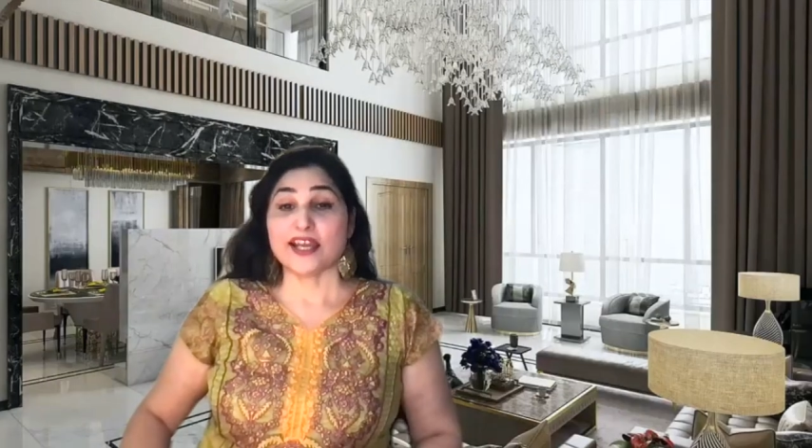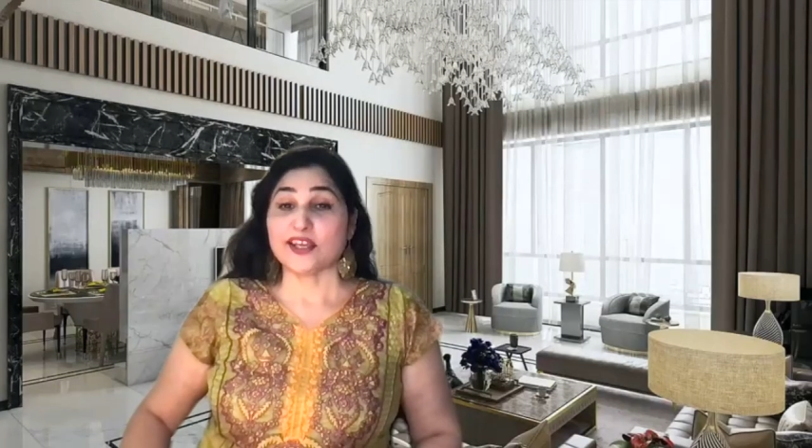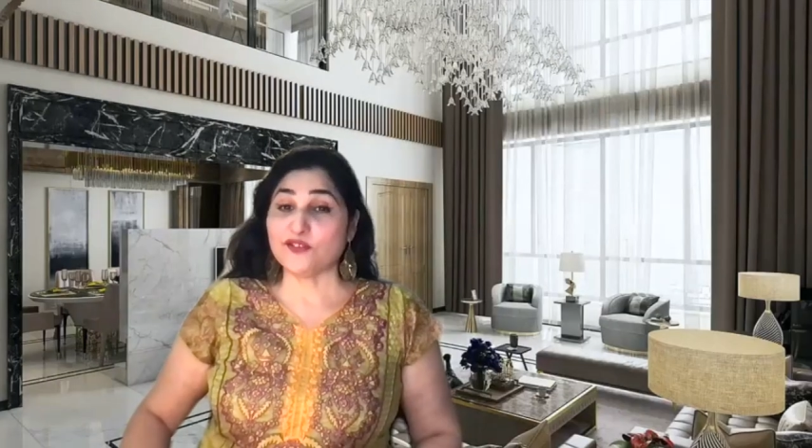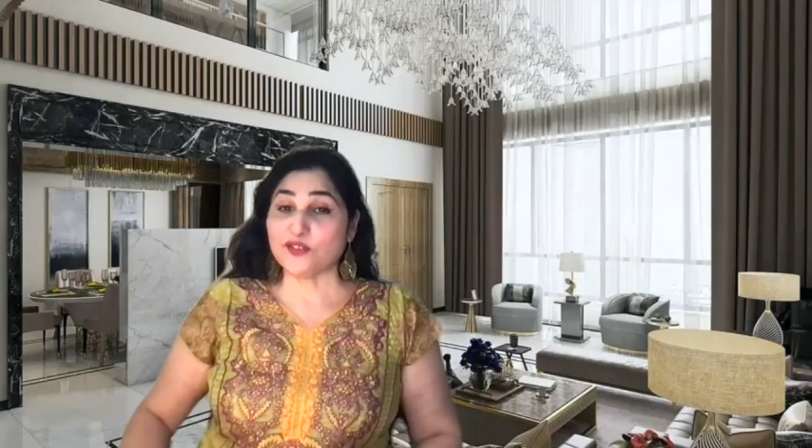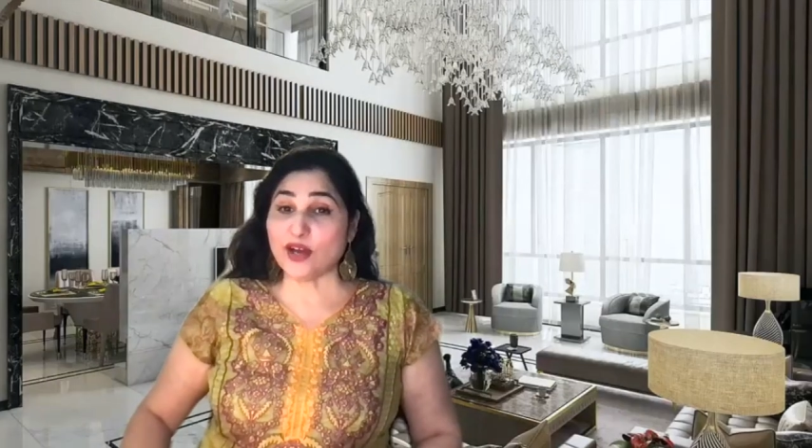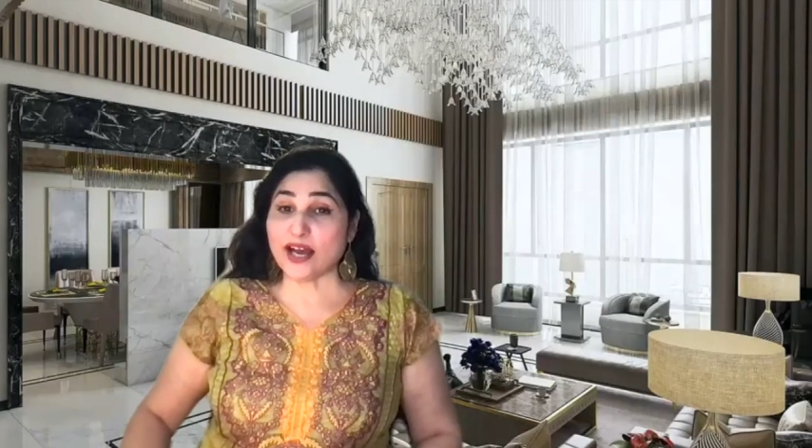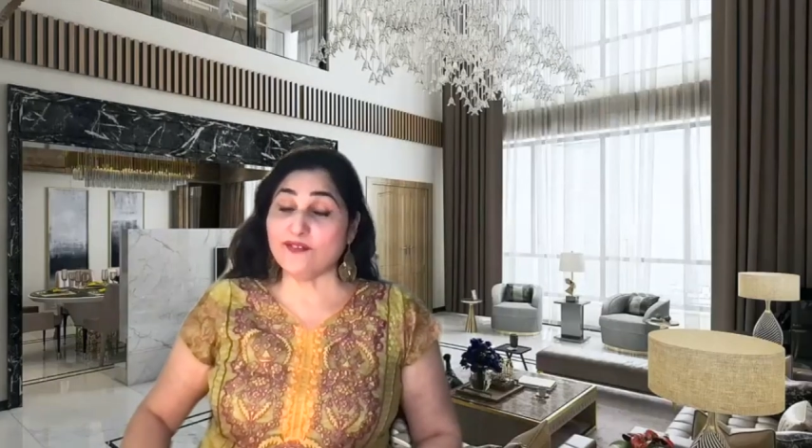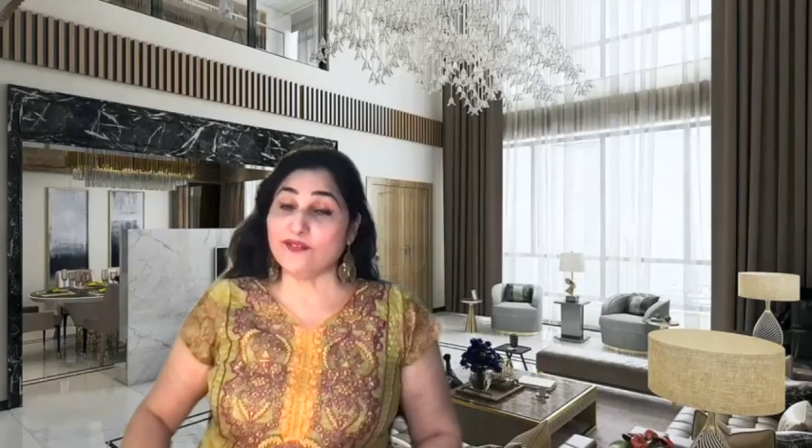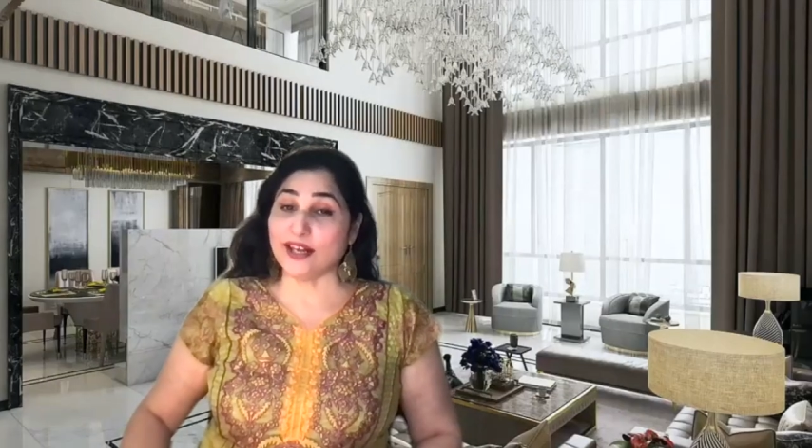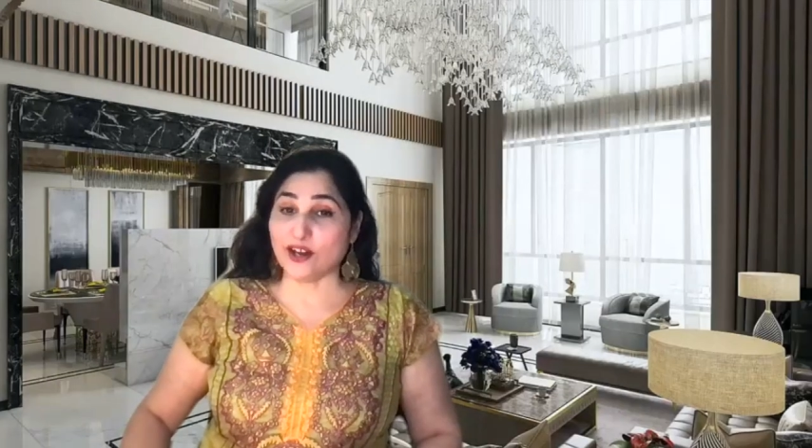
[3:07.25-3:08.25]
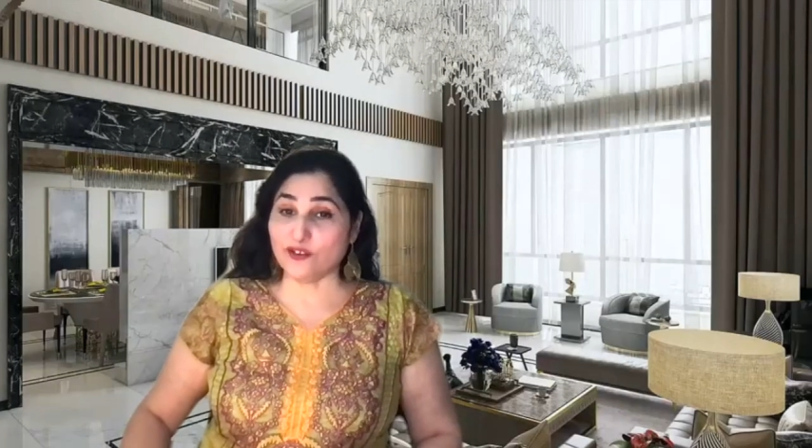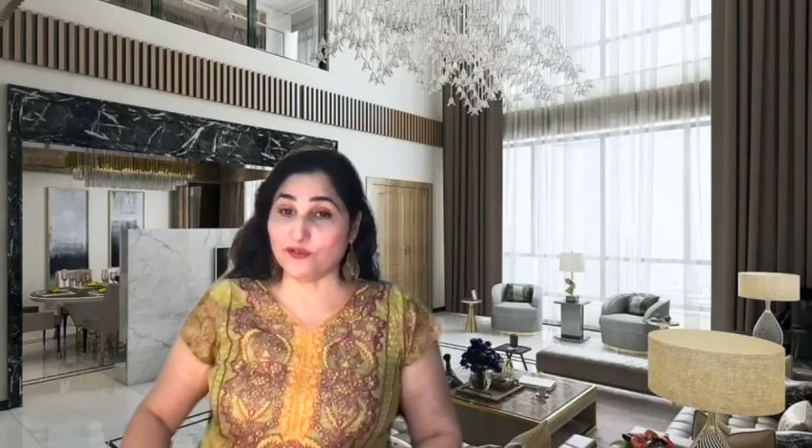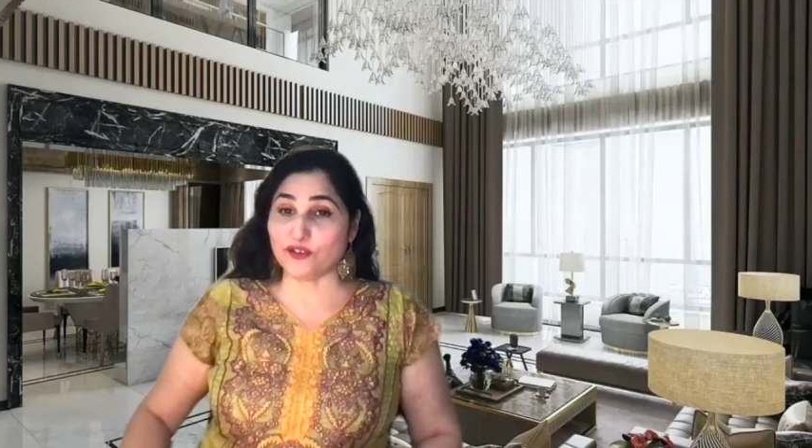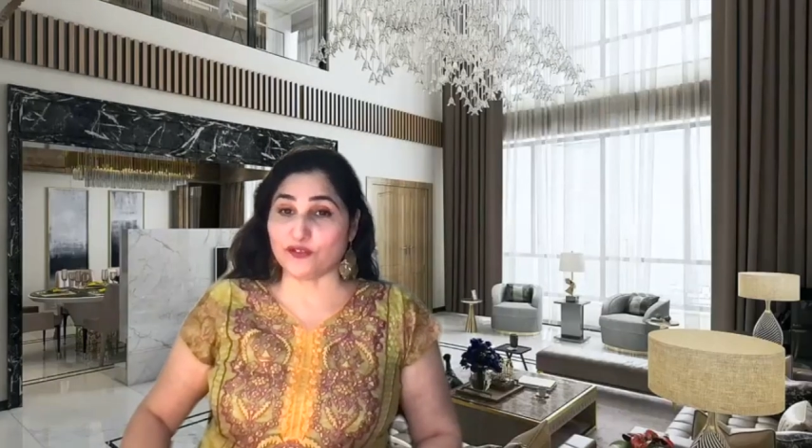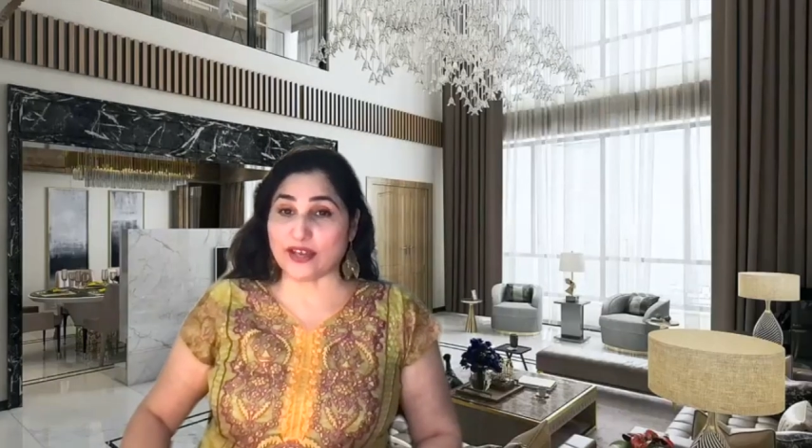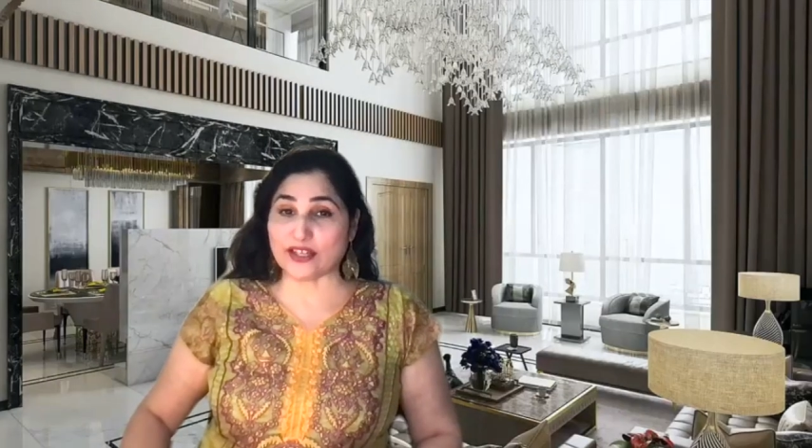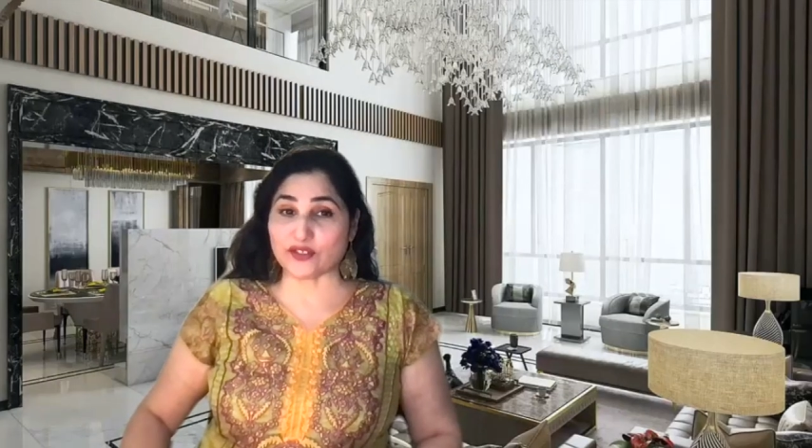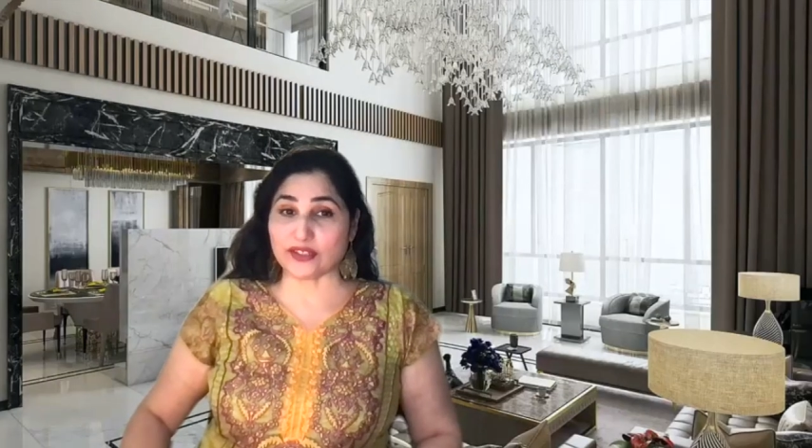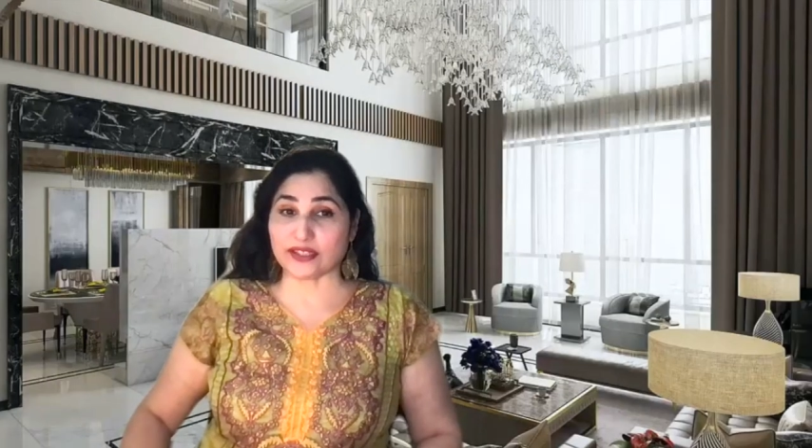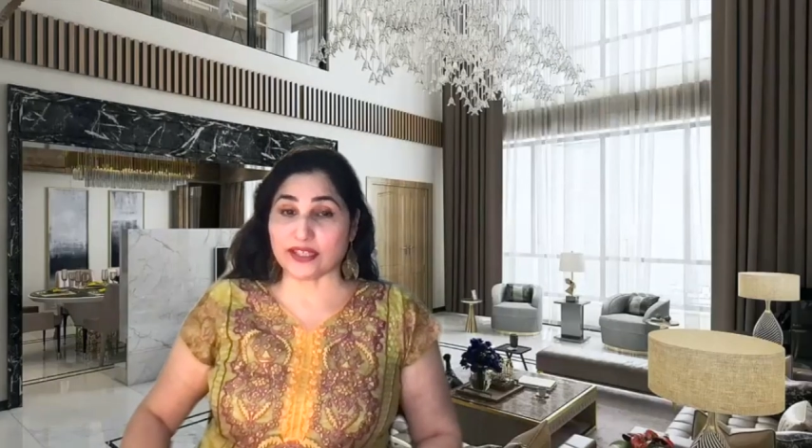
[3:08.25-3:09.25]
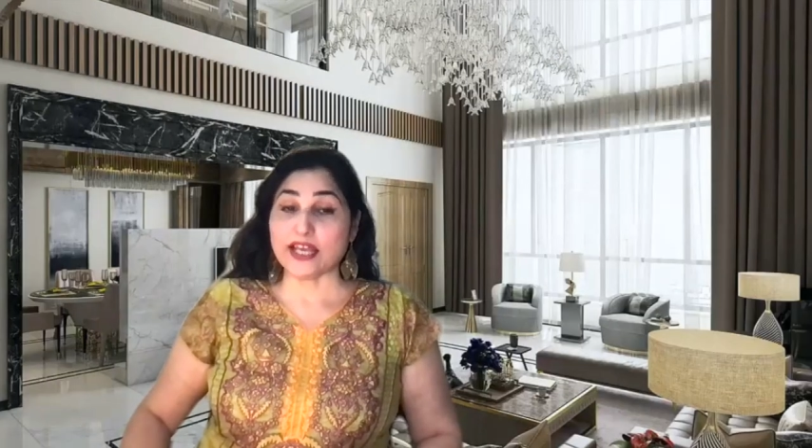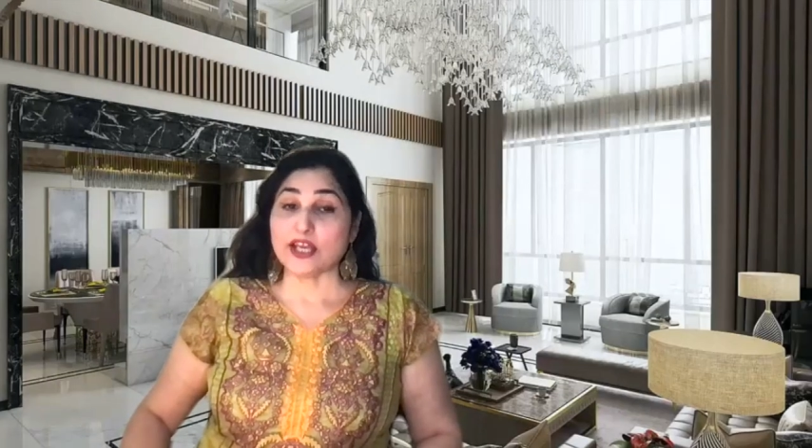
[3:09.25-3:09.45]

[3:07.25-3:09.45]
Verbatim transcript: If you have love for fashion,